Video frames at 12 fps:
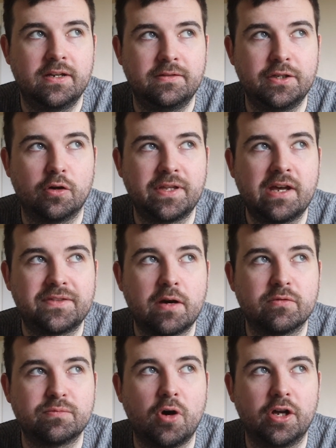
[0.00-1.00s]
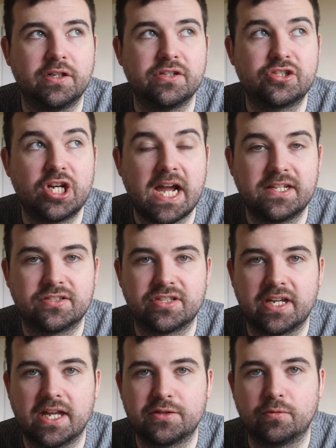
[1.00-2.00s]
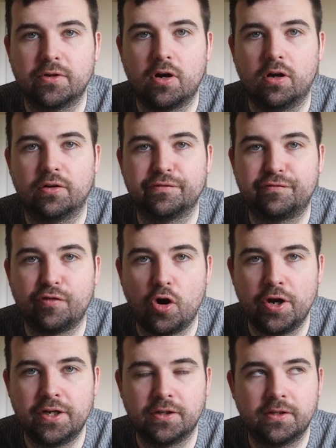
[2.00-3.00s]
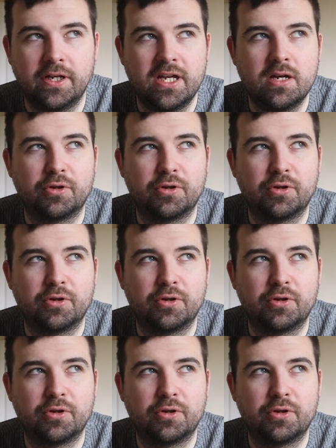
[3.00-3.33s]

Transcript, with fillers: you know, that, that was Monaghan's chance to get to an All-Ireland final.